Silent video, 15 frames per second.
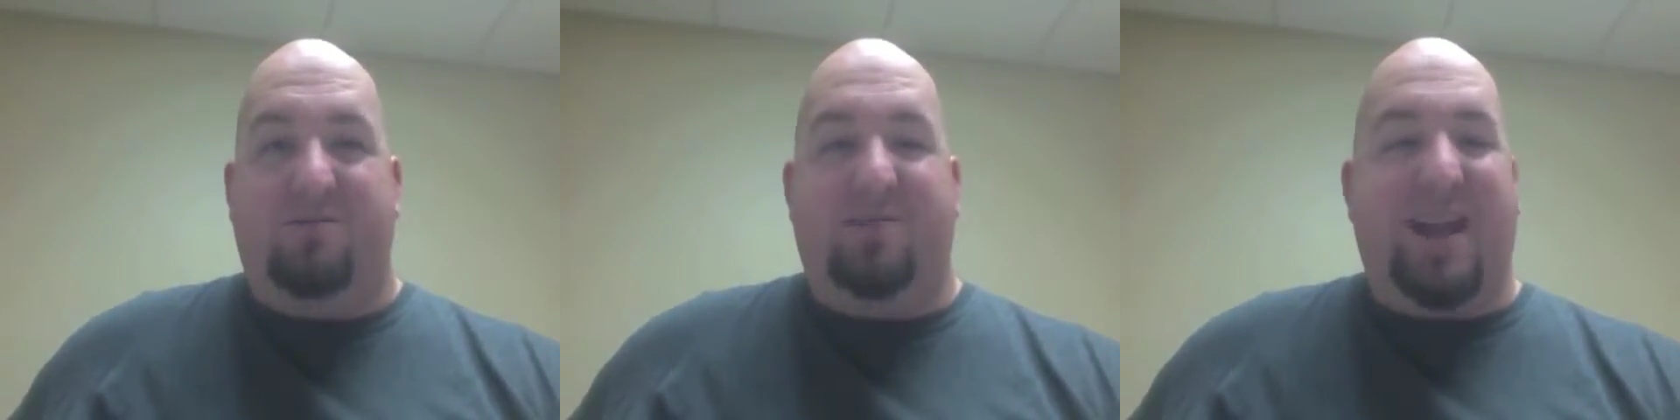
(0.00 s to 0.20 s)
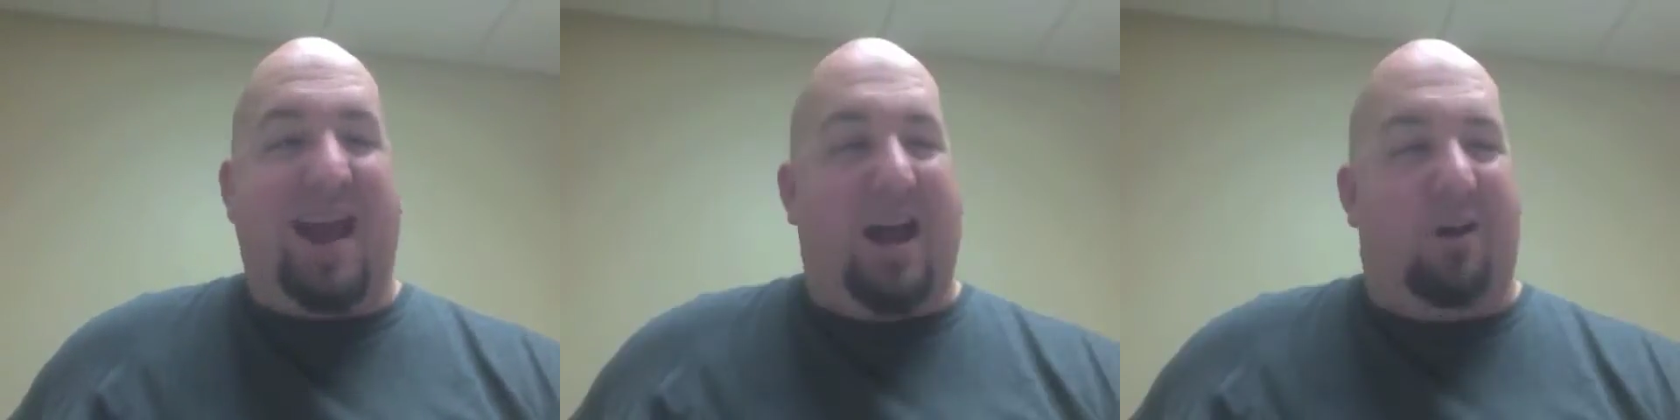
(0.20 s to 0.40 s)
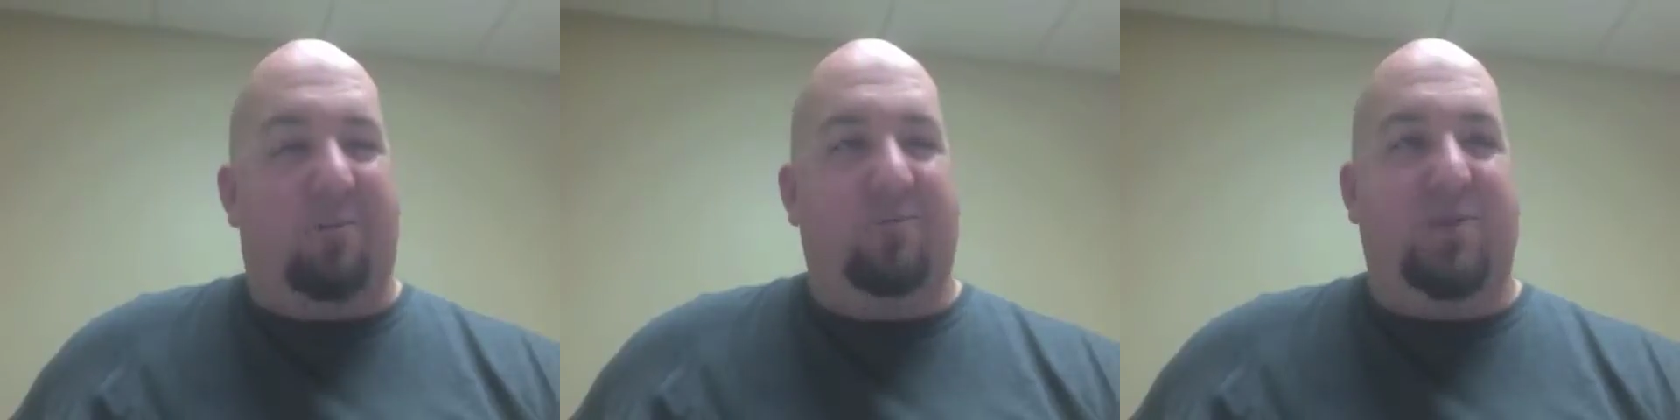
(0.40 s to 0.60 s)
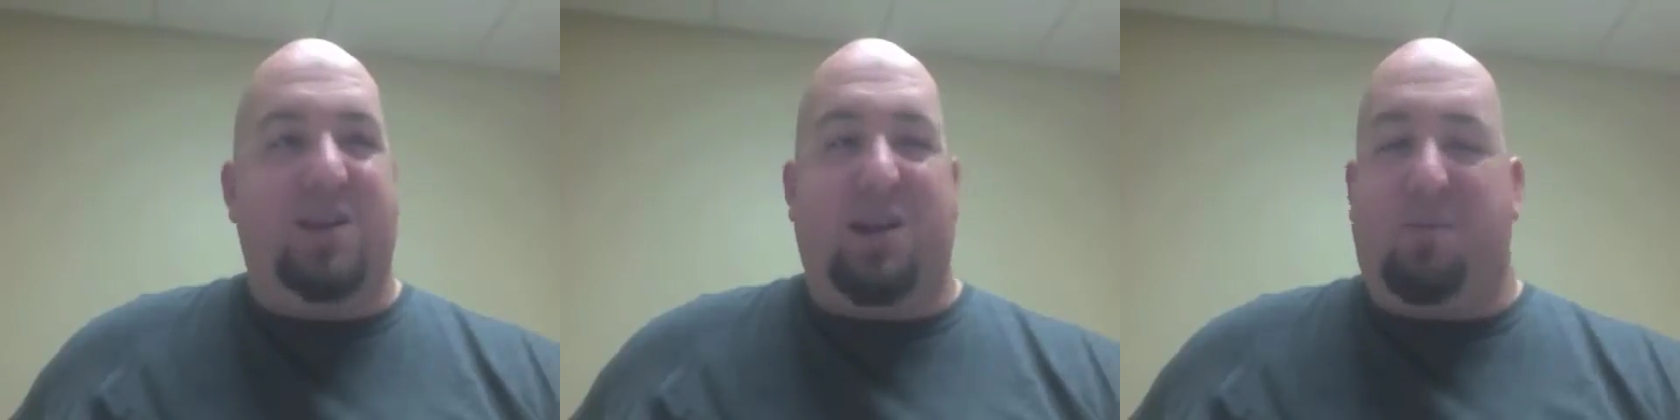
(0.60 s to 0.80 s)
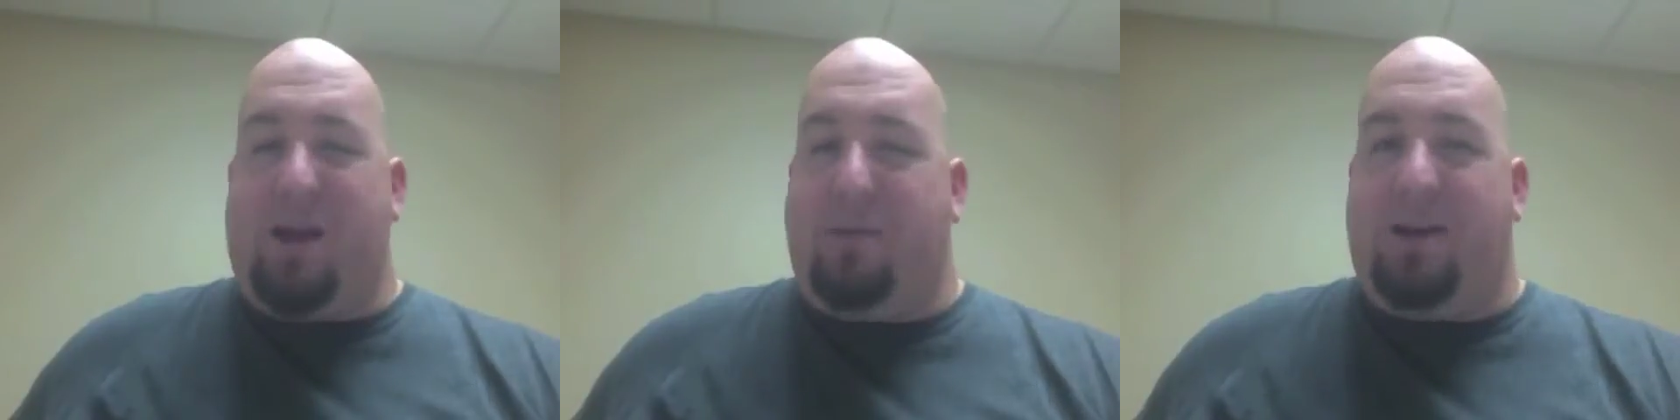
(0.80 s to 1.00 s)
Now,
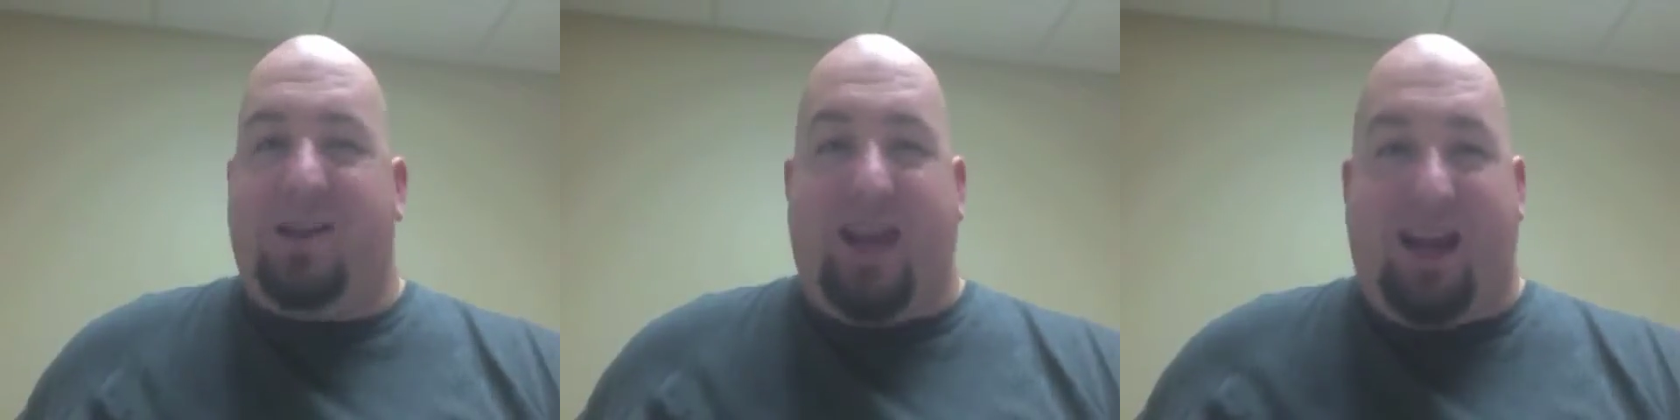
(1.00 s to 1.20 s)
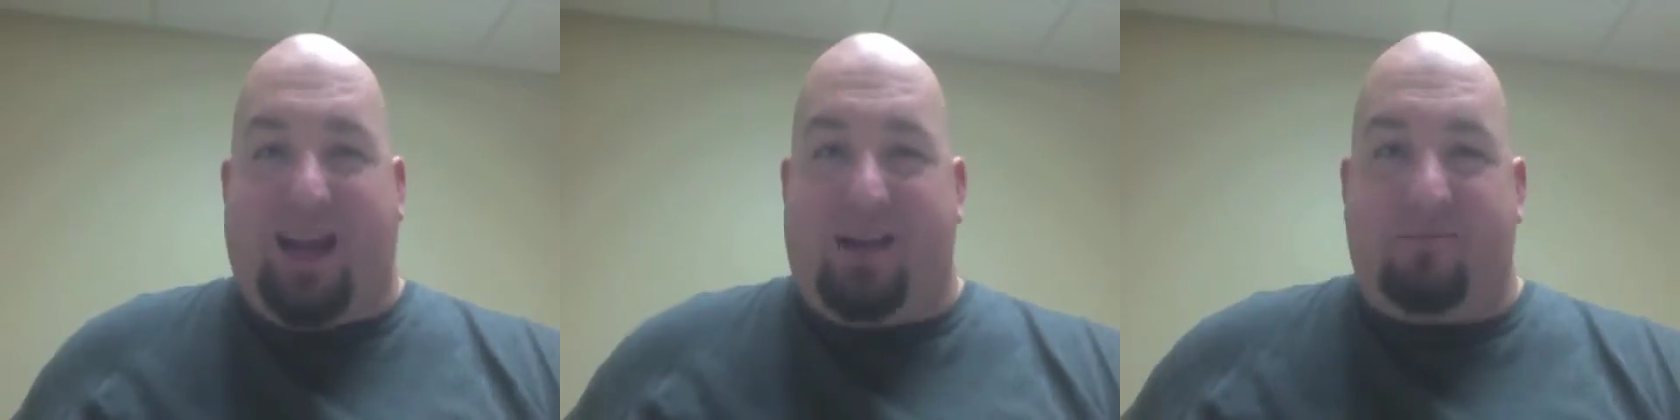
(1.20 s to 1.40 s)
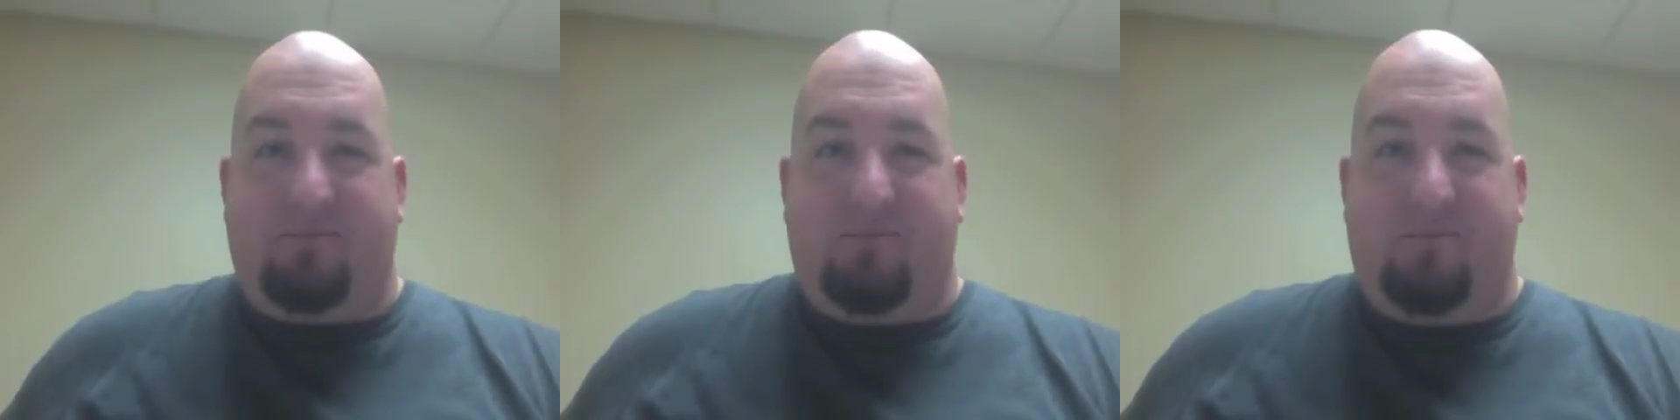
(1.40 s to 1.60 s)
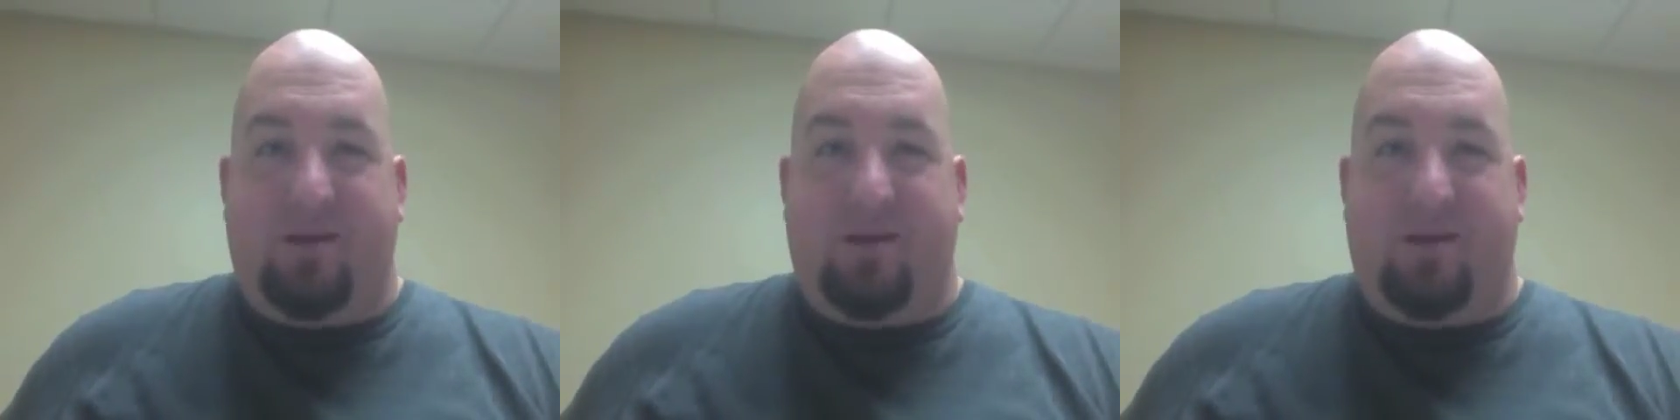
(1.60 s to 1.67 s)
you may be thinking,